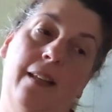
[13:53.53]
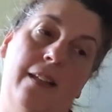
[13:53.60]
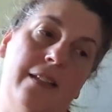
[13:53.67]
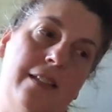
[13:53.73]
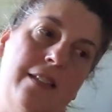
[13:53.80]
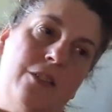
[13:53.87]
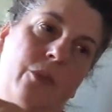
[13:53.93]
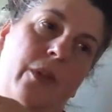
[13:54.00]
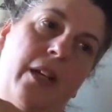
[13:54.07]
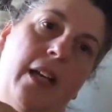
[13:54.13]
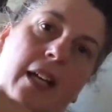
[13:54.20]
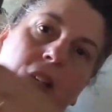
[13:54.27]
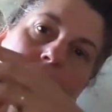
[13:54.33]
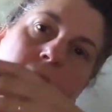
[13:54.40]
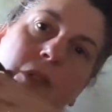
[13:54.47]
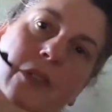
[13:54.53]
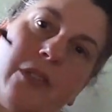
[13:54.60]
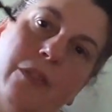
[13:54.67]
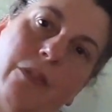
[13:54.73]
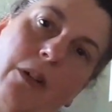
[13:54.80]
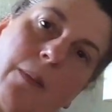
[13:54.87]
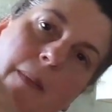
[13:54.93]
This is what I used
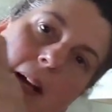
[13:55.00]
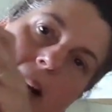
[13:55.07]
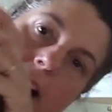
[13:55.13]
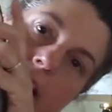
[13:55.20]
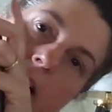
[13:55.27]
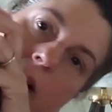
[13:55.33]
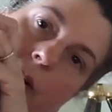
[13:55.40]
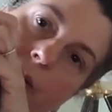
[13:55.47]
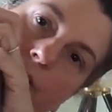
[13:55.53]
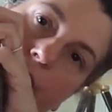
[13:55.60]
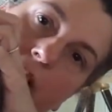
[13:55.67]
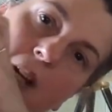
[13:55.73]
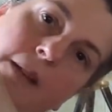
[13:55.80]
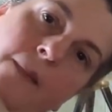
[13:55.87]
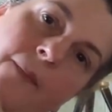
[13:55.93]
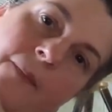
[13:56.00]
for my goji